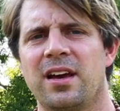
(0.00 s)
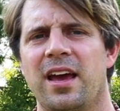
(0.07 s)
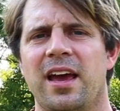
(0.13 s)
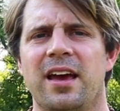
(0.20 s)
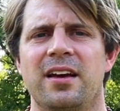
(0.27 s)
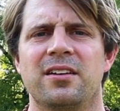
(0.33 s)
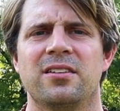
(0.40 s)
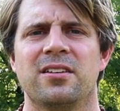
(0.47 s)

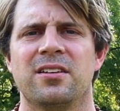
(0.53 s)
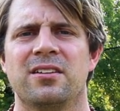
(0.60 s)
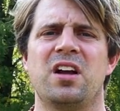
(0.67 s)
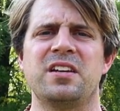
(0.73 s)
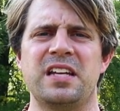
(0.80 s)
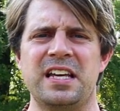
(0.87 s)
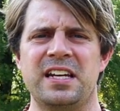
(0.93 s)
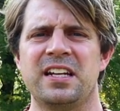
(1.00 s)
and
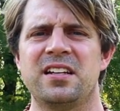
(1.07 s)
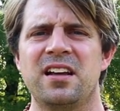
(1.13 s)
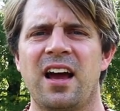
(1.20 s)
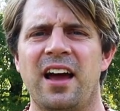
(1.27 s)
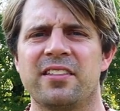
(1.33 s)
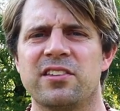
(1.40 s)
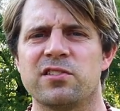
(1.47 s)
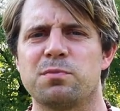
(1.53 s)
unneeded
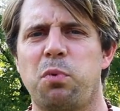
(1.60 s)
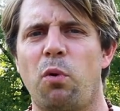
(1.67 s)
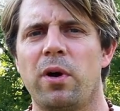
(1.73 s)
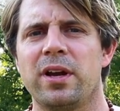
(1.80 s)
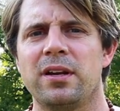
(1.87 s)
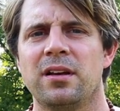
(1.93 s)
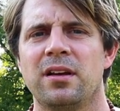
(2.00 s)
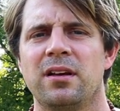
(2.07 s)
at this
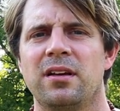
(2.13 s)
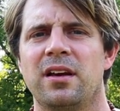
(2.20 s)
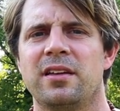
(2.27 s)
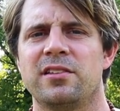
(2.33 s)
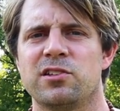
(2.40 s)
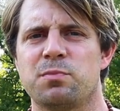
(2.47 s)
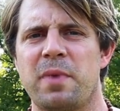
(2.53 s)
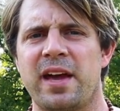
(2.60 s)
point
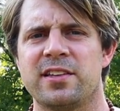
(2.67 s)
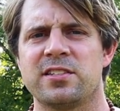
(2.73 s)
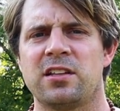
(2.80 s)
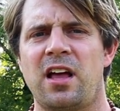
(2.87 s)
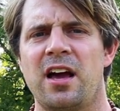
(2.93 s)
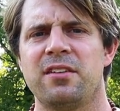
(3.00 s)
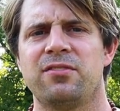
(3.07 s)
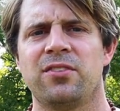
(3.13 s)
in this man's
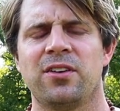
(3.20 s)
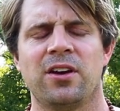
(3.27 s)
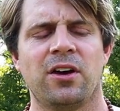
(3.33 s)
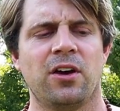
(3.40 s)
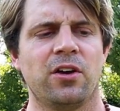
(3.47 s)
life.